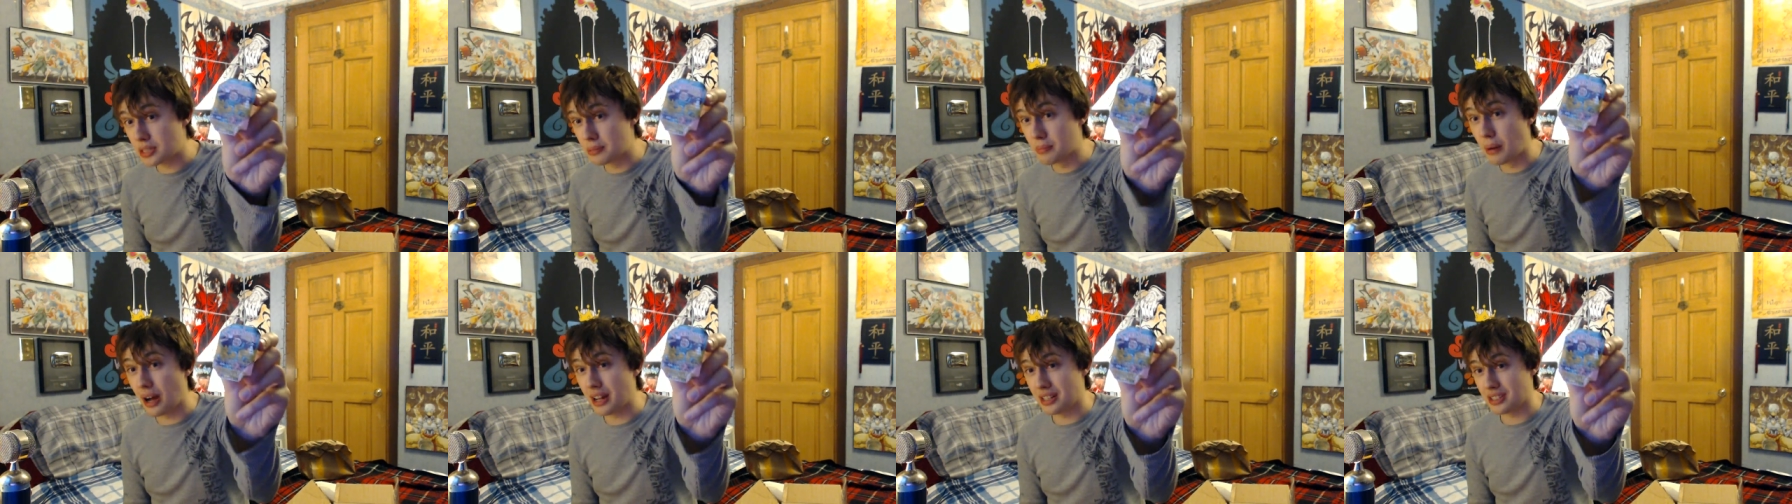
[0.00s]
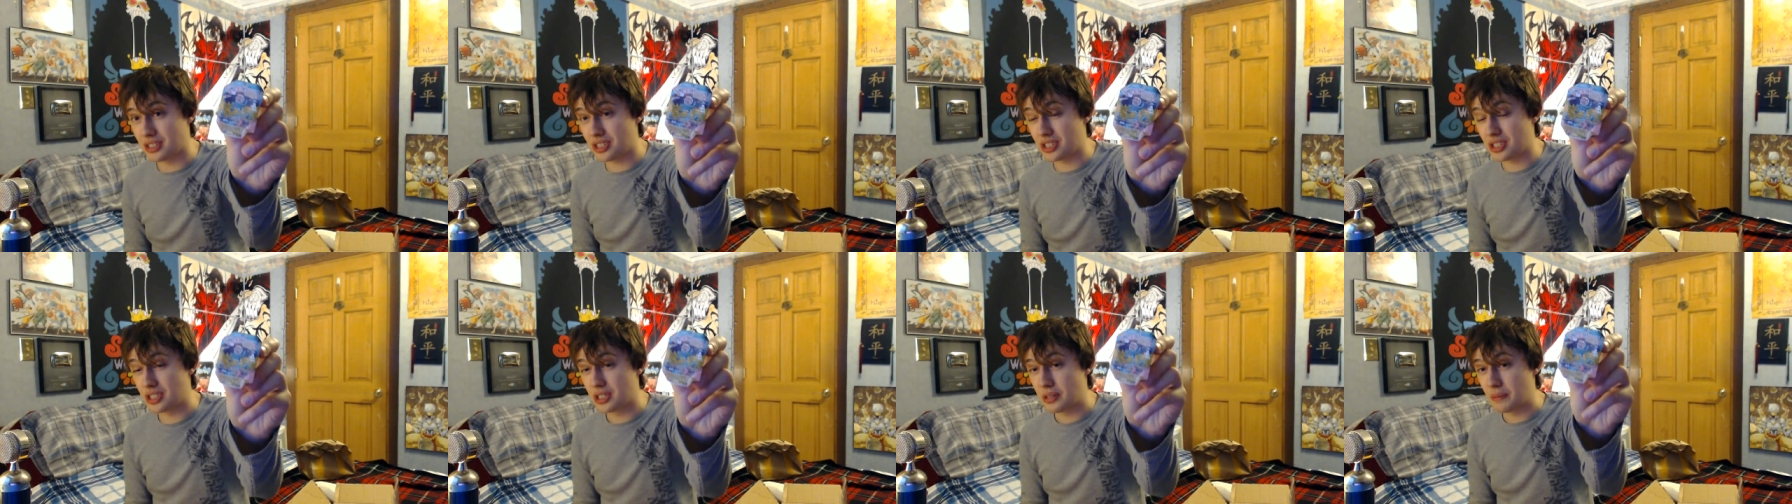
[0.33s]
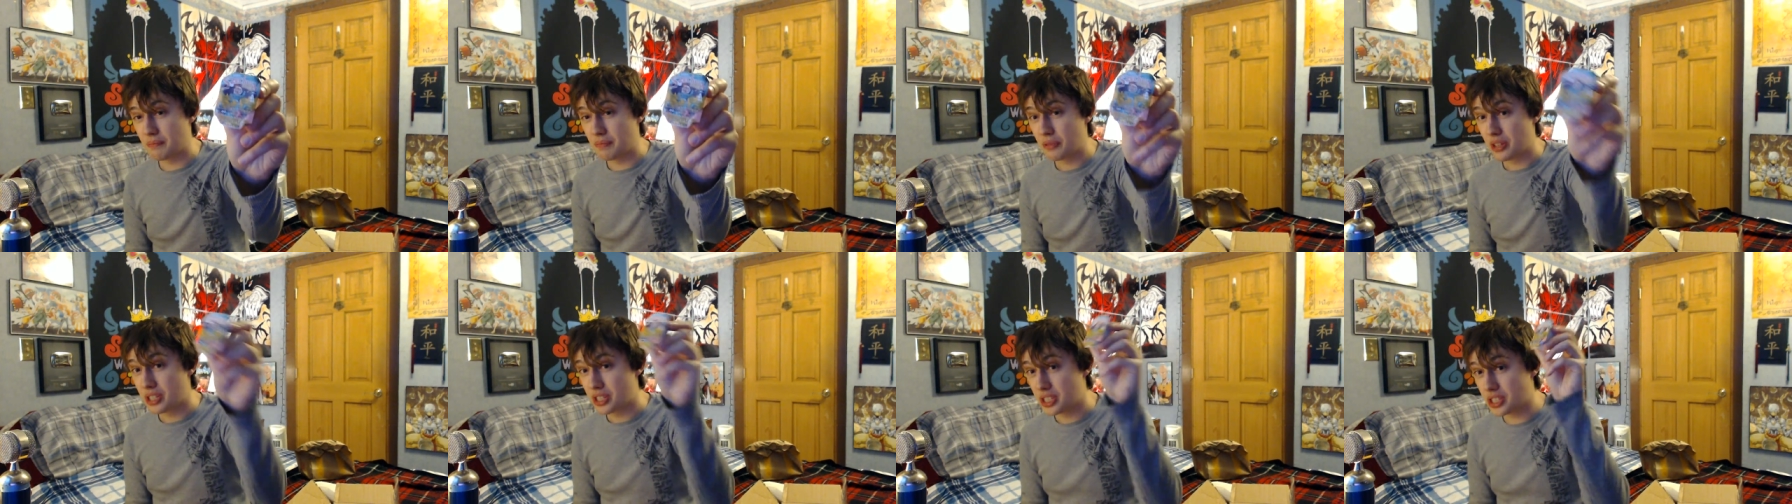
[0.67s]
months."
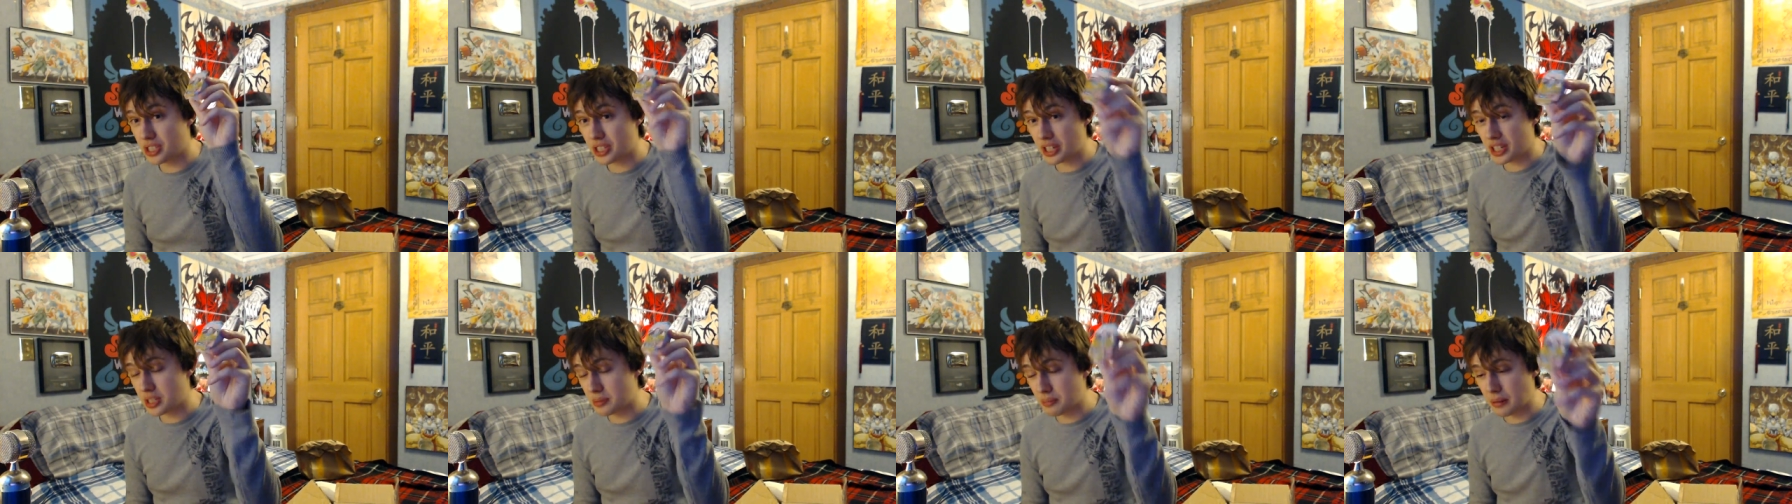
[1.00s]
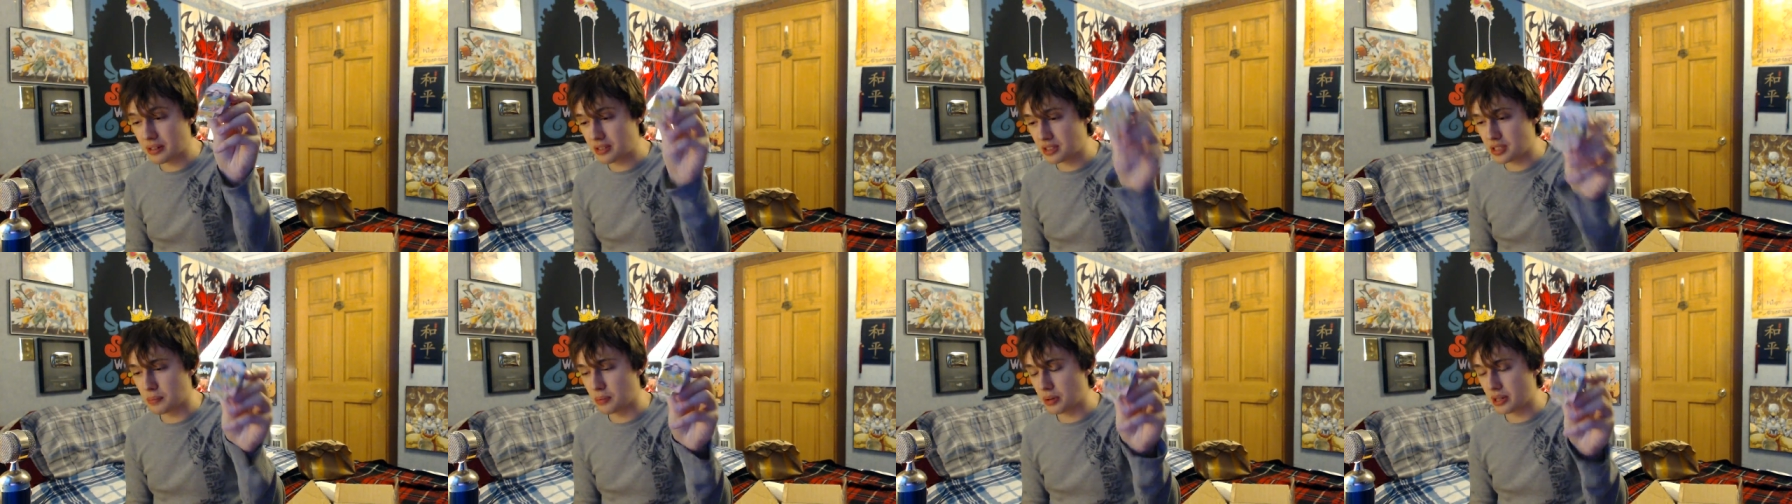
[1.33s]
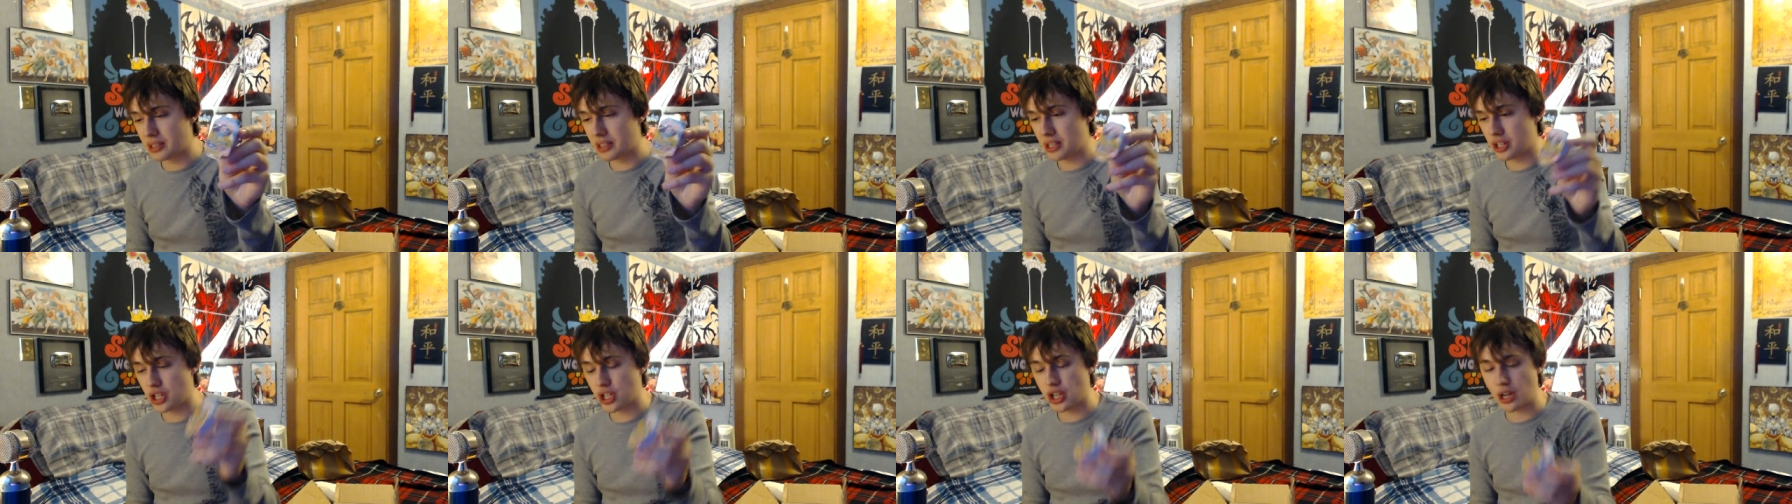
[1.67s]
six months to bring
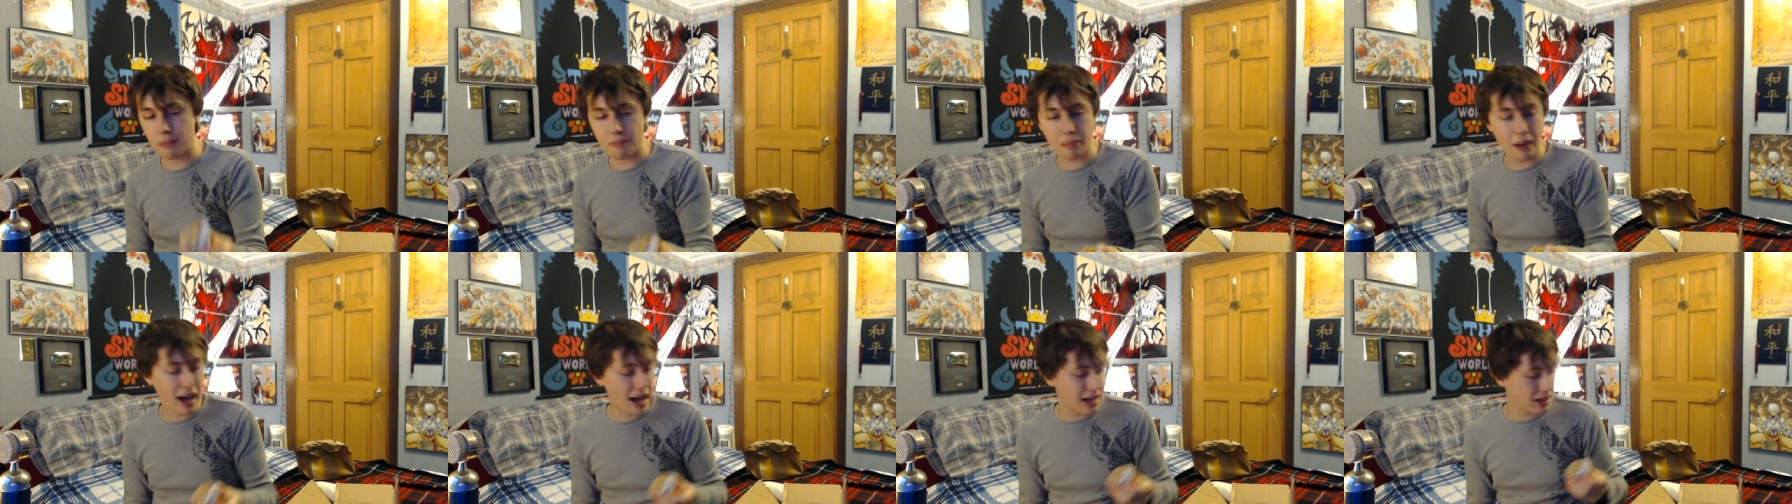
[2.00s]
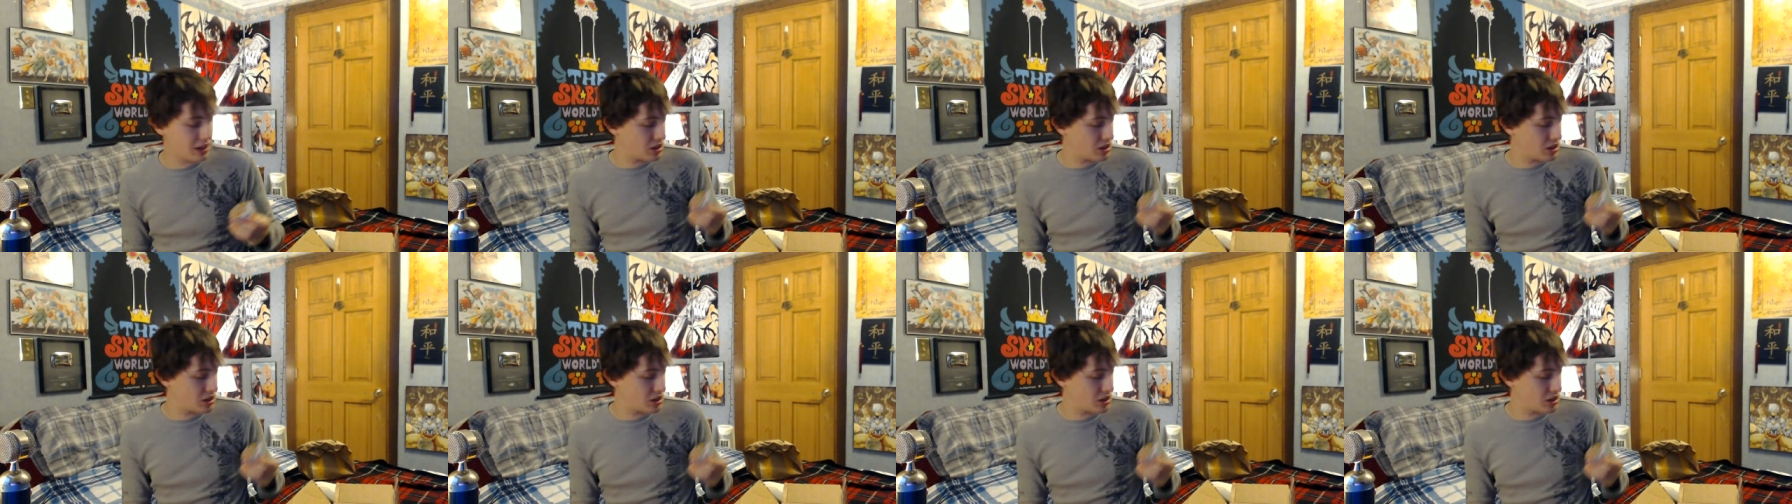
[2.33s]
this shit back.